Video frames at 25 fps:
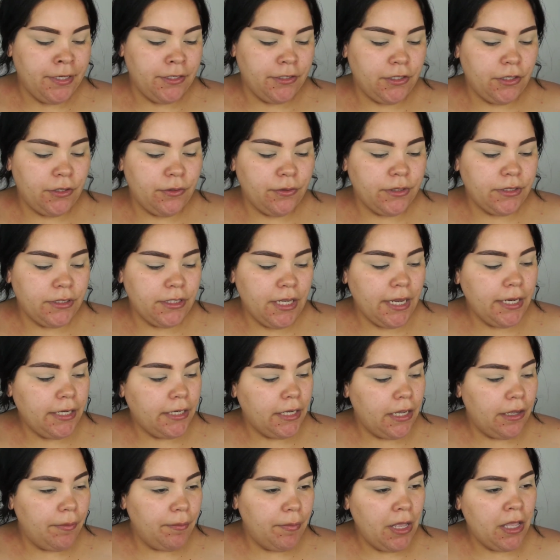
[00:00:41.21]
So it's
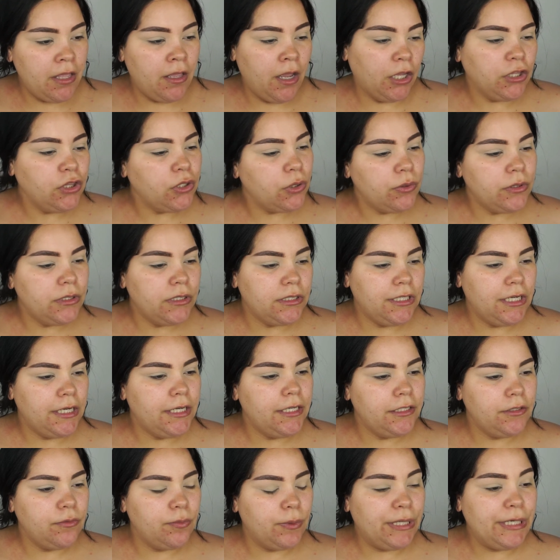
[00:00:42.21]
like um, on those
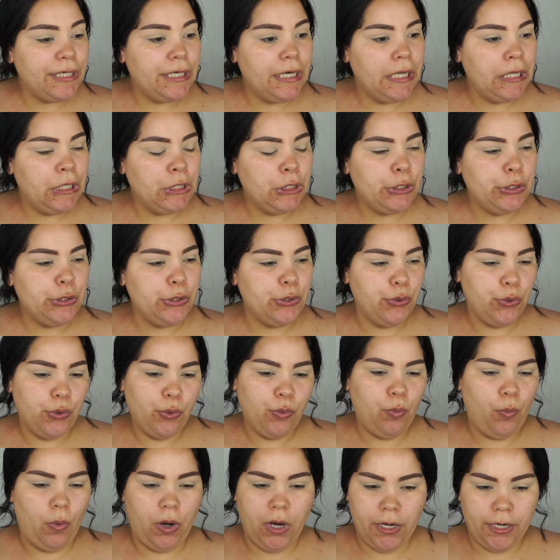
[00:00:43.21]
days when you
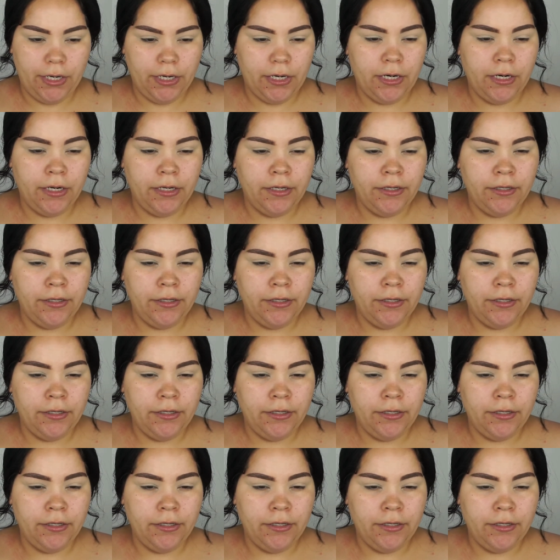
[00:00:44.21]
don't want,